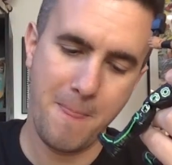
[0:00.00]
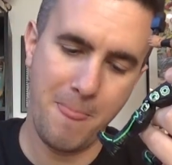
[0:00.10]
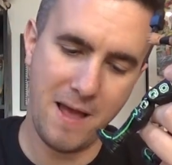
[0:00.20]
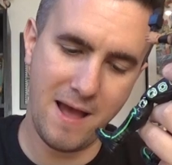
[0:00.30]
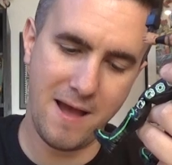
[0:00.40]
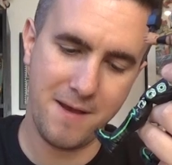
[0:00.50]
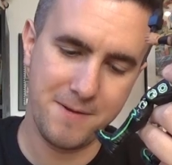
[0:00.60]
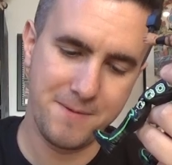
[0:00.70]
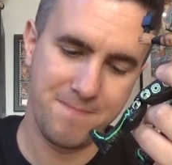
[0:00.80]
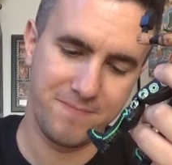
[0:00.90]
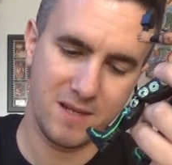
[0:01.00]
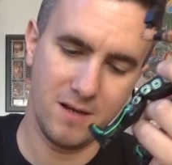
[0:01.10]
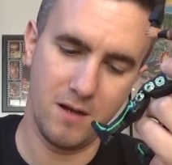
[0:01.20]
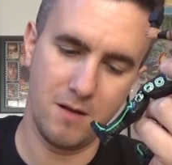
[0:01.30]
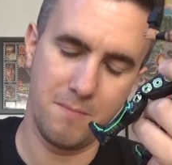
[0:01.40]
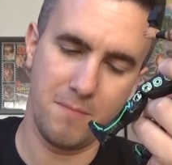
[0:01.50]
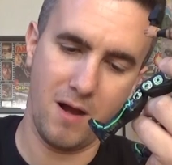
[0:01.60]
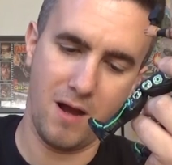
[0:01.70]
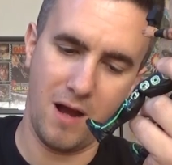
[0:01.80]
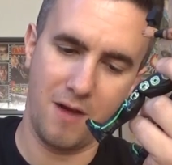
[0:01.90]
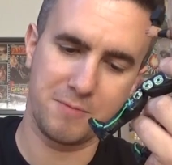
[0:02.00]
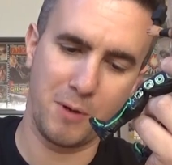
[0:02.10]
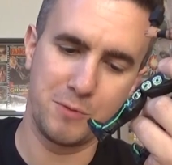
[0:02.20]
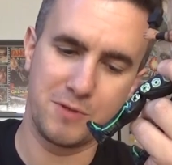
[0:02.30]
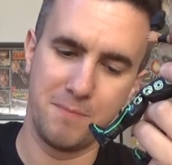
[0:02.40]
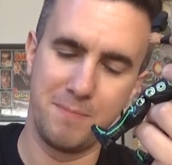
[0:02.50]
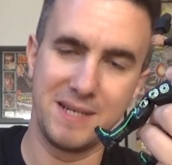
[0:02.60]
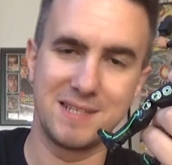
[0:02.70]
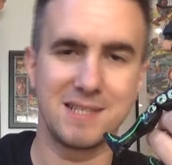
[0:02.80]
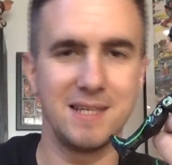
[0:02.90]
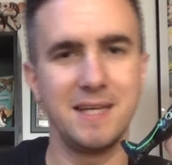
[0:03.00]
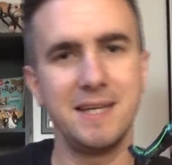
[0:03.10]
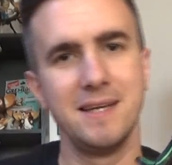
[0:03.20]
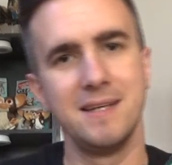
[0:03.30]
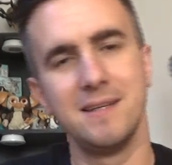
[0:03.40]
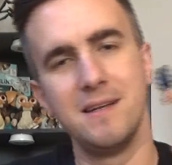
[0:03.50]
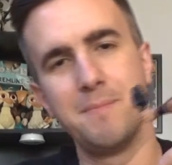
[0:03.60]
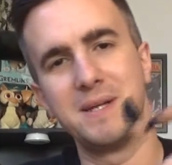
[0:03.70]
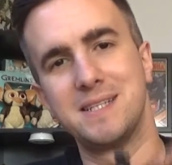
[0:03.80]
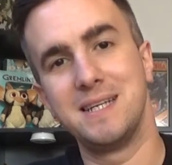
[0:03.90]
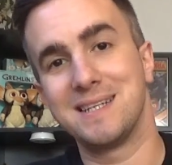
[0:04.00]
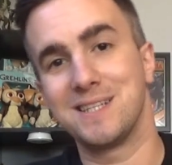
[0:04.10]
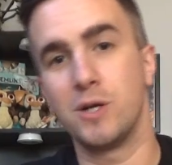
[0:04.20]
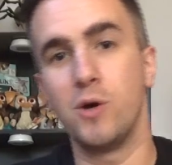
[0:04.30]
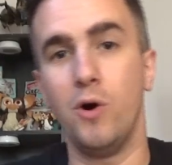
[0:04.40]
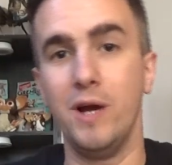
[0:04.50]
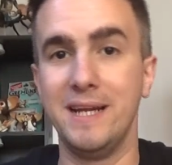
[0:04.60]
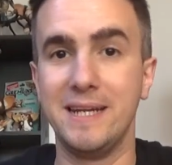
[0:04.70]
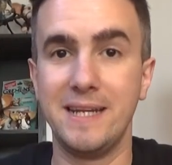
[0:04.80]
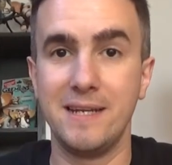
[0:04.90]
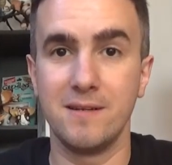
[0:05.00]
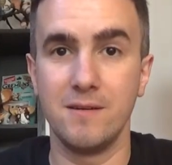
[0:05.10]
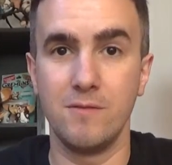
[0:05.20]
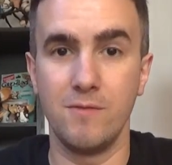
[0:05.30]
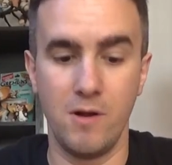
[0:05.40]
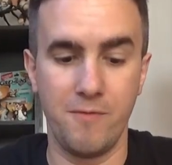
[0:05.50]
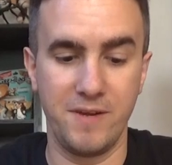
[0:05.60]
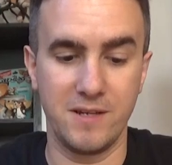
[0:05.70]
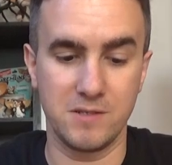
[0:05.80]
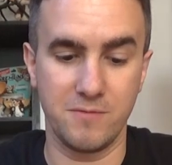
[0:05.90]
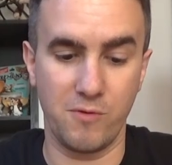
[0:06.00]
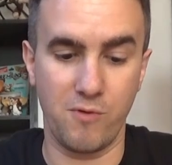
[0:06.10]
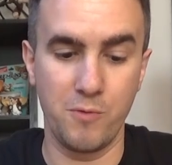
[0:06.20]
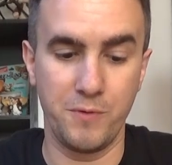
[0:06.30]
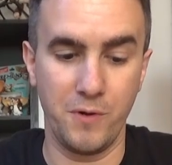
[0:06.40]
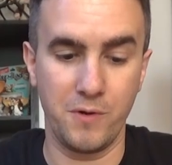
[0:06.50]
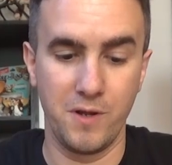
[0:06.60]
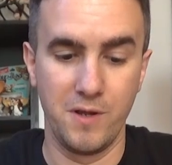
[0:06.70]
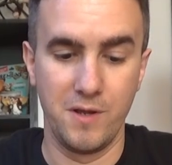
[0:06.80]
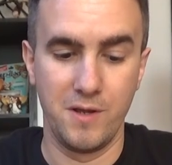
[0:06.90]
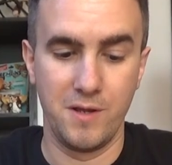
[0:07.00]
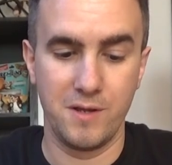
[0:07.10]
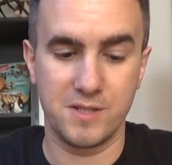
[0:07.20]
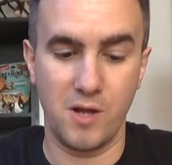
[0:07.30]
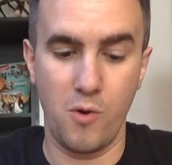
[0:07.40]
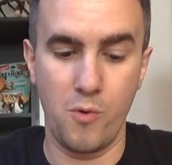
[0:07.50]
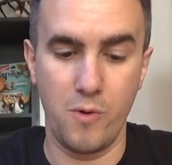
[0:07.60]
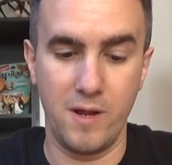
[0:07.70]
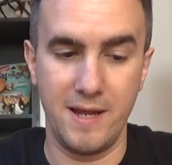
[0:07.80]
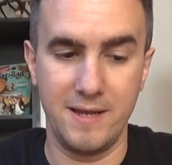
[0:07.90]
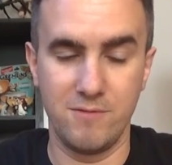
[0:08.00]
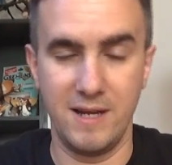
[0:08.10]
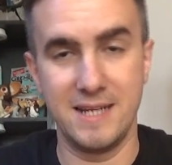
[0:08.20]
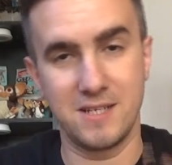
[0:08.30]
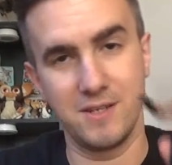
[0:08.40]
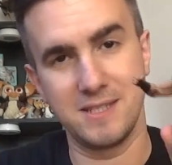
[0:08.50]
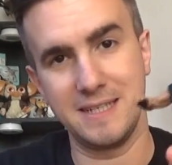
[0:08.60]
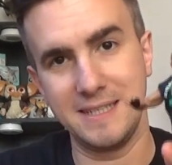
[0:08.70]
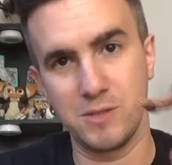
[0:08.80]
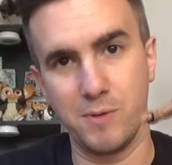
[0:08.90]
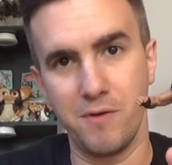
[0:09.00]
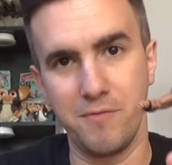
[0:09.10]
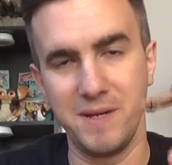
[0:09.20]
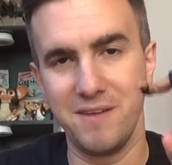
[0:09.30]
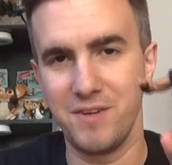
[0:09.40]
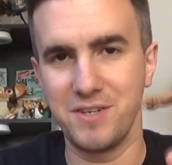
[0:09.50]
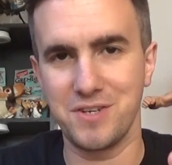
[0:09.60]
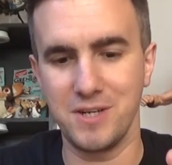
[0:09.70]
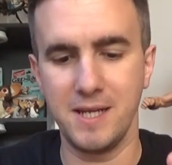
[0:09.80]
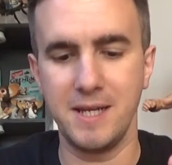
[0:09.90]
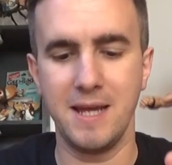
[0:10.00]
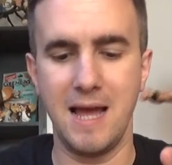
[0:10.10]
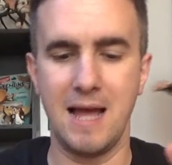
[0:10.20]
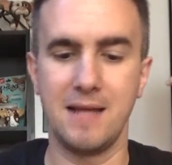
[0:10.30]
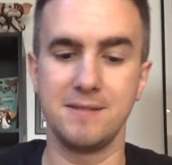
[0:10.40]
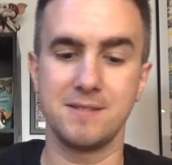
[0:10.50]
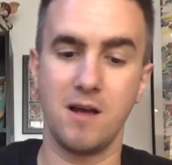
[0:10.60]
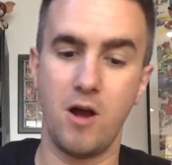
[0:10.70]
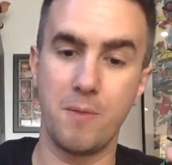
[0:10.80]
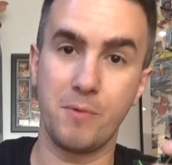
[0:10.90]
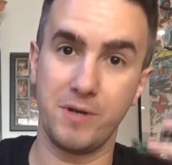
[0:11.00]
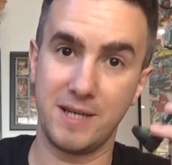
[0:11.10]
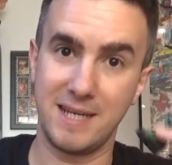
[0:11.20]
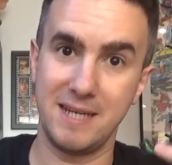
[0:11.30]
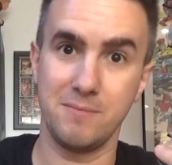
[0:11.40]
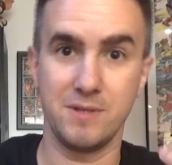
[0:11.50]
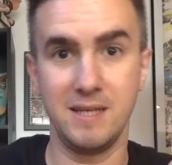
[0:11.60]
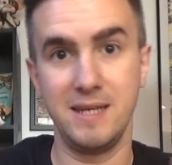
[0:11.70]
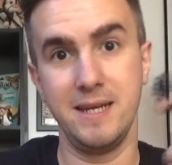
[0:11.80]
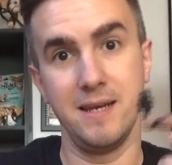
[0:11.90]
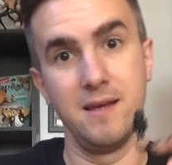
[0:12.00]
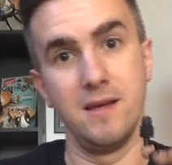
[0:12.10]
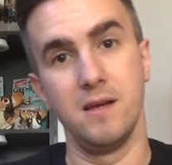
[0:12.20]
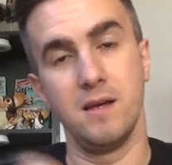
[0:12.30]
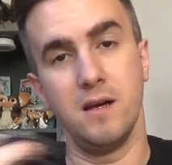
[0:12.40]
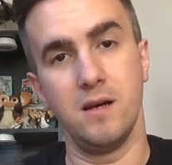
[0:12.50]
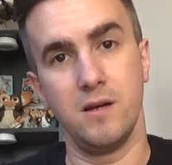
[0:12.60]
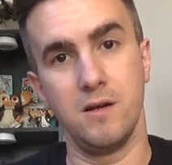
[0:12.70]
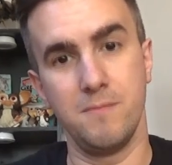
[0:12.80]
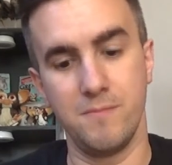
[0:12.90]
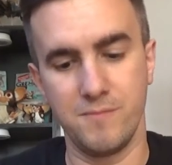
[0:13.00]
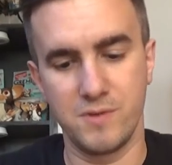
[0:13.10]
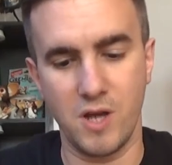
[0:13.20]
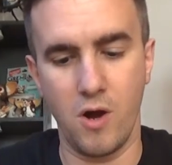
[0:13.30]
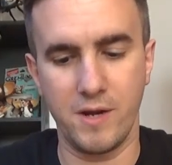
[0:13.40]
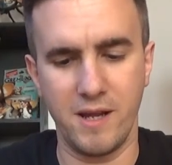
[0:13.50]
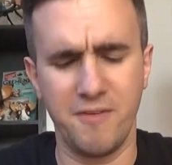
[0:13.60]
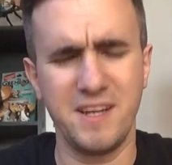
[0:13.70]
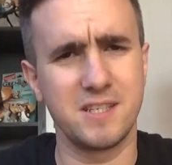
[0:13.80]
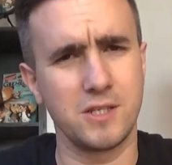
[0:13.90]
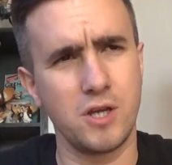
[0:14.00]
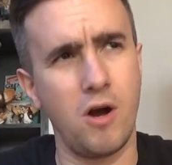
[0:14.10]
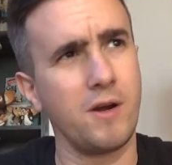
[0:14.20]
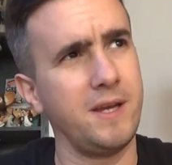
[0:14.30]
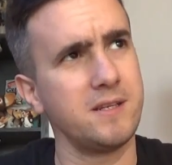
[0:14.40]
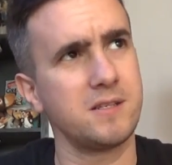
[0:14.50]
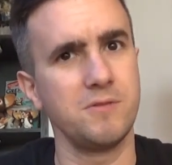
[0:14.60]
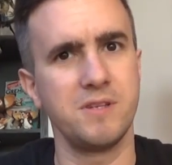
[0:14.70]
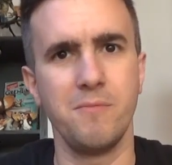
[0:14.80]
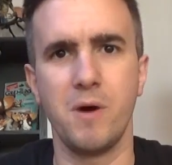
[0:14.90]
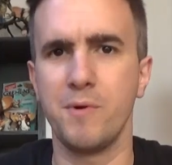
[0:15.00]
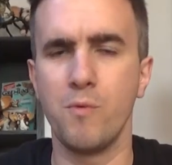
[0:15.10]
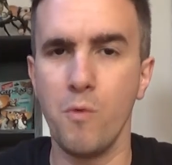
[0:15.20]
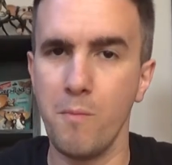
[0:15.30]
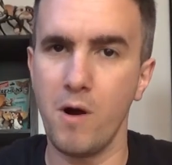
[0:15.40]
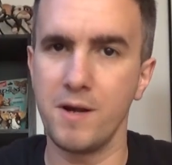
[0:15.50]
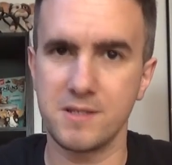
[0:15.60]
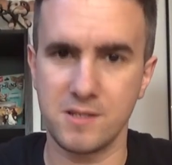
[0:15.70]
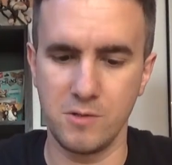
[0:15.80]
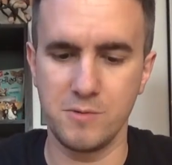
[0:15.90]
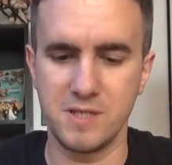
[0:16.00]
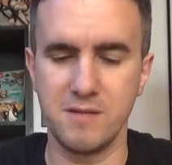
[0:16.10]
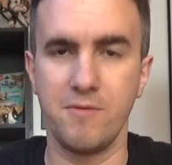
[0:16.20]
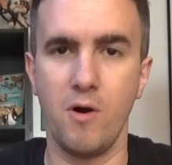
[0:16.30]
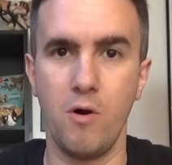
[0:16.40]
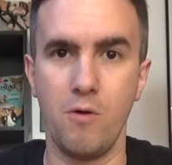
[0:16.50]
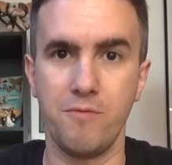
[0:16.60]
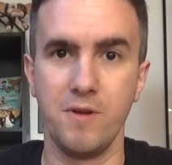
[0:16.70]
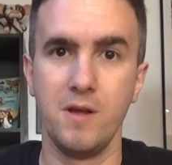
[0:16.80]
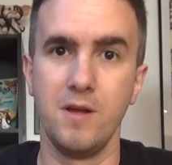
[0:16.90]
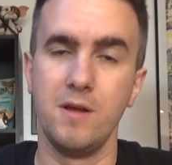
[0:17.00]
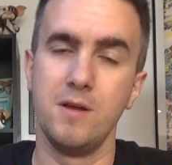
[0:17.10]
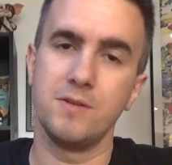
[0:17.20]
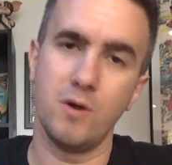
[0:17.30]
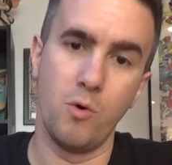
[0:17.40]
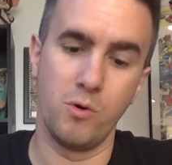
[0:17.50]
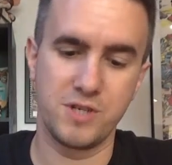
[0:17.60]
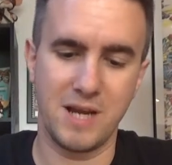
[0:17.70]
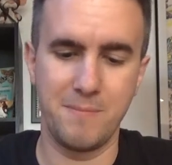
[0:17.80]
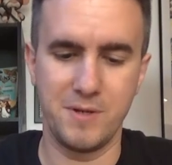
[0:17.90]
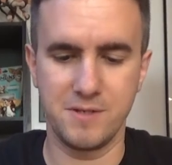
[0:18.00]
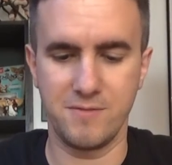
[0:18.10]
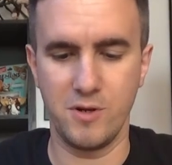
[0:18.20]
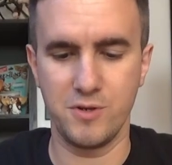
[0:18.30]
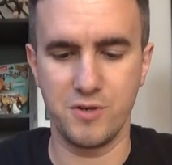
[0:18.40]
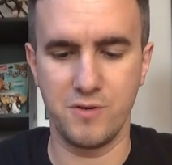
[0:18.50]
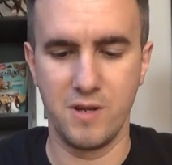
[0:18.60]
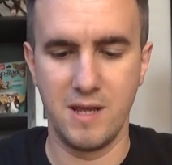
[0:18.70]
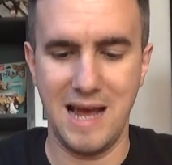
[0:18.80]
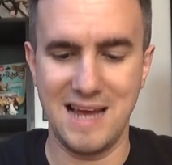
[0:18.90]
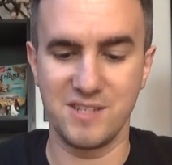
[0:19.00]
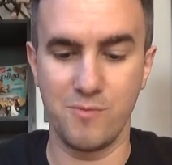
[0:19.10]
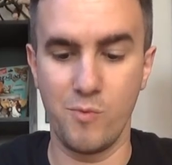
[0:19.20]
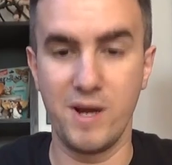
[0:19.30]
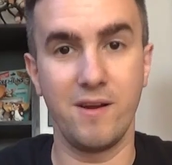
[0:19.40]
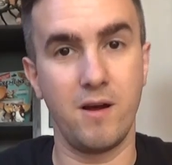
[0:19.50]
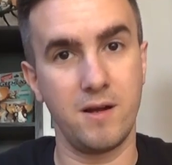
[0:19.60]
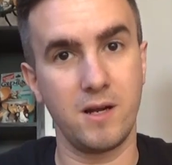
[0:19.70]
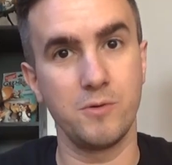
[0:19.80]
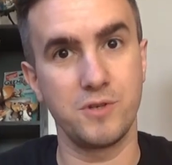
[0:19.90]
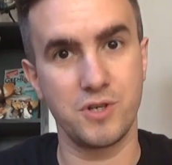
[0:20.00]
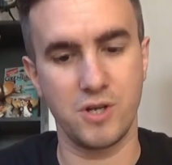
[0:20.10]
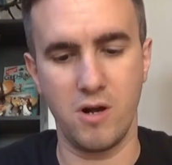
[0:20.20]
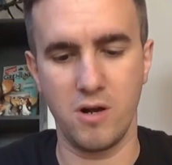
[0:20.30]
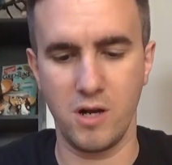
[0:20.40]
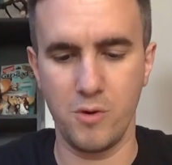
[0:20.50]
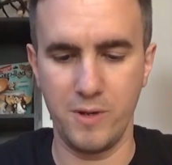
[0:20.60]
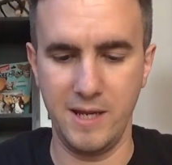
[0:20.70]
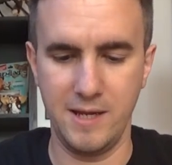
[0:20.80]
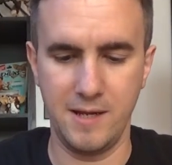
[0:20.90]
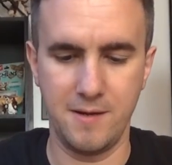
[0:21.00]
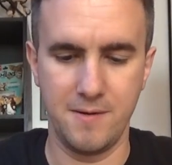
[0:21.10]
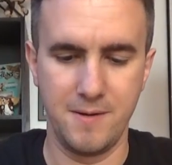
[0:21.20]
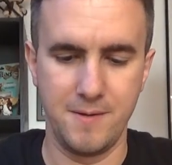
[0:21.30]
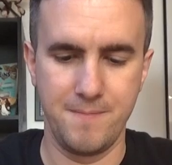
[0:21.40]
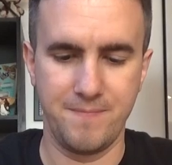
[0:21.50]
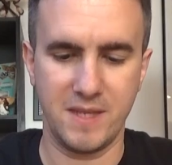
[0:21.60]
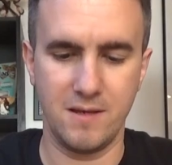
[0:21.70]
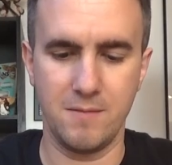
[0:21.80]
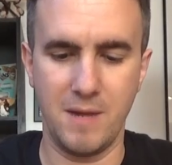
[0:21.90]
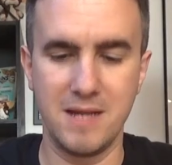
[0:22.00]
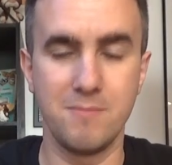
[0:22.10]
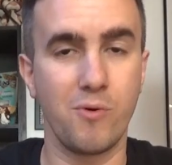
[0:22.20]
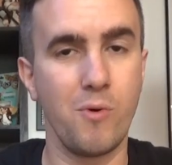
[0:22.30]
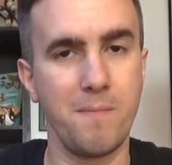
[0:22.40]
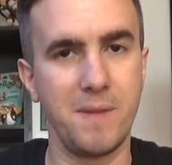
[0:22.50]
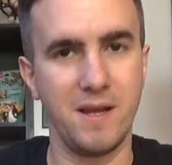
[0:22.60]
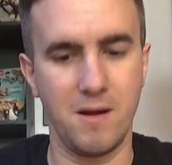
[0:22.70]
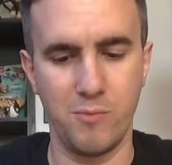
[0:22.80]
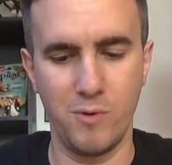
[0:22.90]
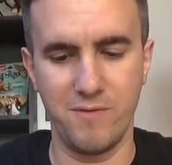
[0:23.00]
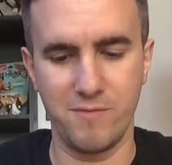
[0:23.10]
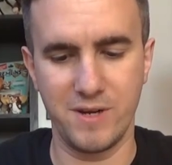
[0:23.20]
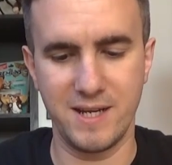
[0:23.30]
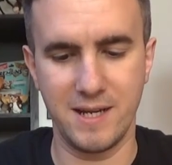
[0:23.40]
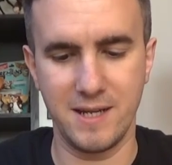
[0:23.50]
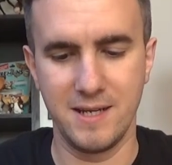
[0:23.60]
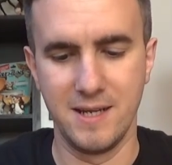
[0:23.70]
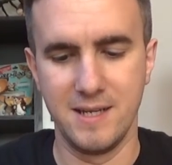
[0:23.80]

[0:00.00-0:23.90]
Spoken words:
Now, I've spoke to Big C, and Big C hasn't got any figures of the Road Dogg, so he's going to take this one off me eventually, and I'm going to keep the Target. I think it's a Target exclusive. It might be Walmart exclusive of the Hall of Champions version, as and when I go to Chicago in April and meet up with Enrique.